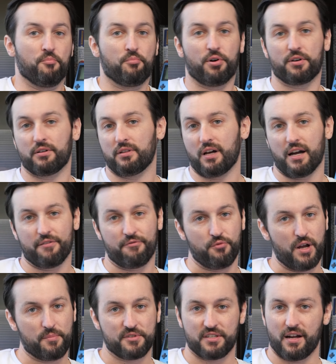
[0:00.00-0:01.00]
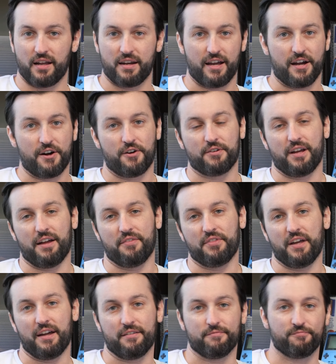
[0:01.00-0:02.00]
put a live website out
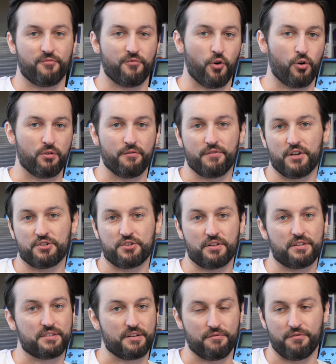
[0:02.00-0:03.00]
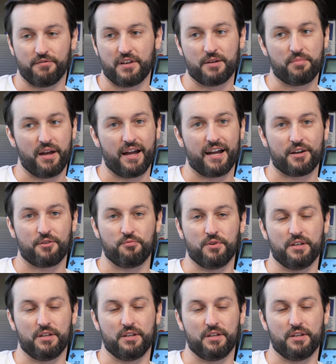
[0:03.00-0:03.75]
and then for revisions and feedback,